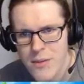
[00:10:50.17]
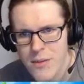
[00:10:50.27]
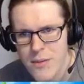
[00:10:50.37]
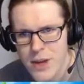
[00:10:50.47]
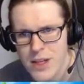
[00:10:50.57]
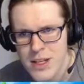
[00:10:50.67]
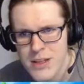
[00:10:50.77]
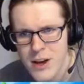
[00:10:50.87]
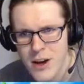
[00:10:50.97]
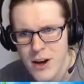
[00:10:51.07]
because
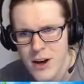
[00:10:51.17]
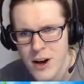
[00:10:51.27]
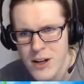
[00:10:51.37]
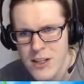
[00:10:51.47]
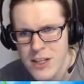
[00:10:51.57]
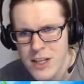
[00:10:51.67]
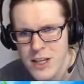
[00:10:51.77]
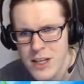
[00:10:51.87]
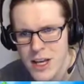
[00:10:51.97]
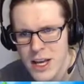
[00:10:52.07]
honestly,
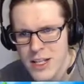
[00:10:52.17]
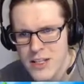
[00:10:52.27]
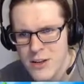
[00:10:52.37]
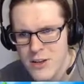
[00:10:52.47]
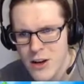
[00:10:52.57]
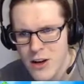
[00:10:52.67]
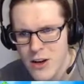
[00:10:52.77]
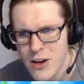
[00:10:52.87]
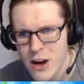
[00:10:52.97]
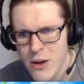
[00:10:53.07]
it's no
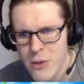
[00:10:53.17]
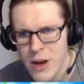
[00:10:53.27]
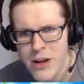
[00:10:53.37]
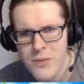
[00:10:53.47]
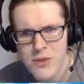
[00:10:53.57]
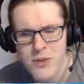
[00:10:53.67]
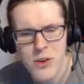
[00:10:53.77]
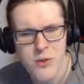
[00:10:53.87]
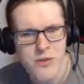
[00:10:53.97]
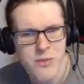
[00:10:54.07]
longer a random
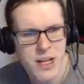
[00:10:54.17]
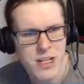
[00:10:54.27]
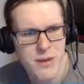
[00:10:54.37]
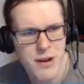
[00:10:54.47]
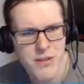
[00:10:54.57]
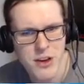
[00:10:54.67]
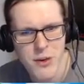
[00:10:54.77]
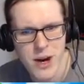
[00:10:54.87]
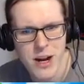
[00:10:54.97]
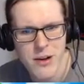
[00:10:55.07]
sword we picked up off the
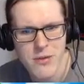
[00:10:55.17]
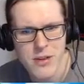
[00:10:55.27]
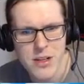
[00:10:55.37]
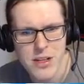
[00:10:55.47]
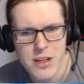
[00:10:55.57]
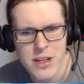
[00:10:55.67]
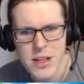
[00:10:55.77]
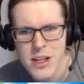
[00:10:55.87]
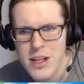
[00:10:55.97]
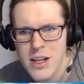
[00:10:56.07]
ground.
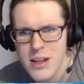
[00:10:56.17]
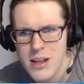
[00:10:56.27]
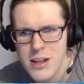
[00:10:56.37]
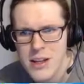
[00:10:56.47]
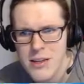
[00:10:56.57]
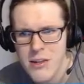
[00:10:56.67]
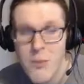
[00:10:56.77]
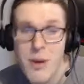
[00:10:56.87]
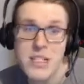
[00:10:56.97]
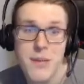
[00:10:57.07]
Well,
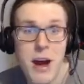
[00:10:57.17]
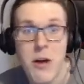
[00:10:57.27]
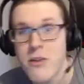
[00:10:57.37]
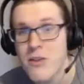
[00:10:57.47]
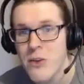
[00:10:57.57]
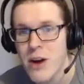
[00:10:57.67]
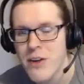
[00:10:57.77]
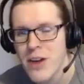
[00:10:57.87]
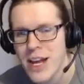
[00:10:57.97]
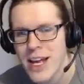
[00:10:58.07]
picked up out of the
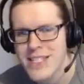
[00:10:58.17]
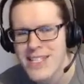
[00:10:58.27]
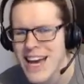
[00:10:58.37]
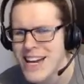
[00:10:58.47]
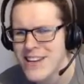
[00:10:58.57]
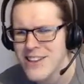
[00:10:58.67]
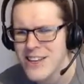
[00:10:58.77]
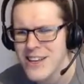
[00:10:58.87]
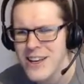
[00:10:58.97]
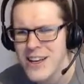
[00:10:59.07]
ground, I guess,
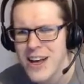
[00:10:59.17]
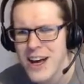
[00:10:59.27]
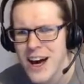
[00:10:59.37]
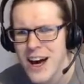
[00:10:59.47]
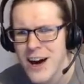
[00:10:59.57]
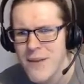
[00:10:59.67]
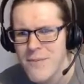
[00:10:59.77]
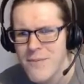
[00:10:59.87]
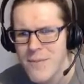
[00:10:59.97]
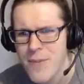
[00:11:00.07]
technically. Um,
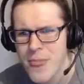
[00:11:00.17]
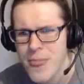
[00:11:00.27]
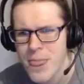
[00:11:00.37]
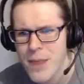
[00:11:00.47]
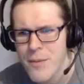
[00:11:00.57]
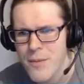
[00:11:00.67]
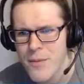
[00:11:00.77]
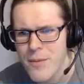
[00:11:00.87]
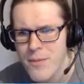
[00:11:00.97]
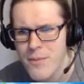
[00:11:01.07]

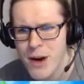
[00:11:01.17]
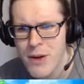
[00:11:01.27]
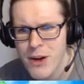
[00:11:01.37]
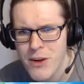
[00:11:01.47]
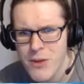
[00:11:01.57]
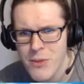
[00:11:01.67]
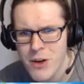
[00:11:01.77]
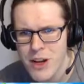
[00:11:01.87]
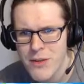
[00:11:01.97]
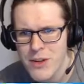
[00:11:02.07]
but doing more
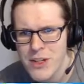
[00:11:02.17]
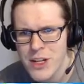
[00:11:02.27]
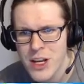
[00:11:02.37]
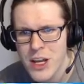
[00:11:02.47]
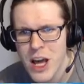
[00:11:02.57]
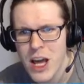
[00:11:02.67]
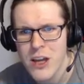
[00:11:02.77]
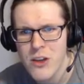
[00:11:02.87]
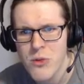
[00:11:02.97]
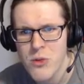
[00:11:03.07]
damage. Hey,
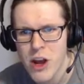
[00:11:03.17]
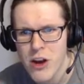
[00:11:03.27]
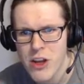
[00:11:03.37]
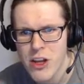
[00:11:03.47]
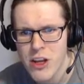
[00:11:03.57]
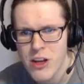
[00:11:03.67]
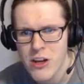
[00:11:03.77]
you there, kid.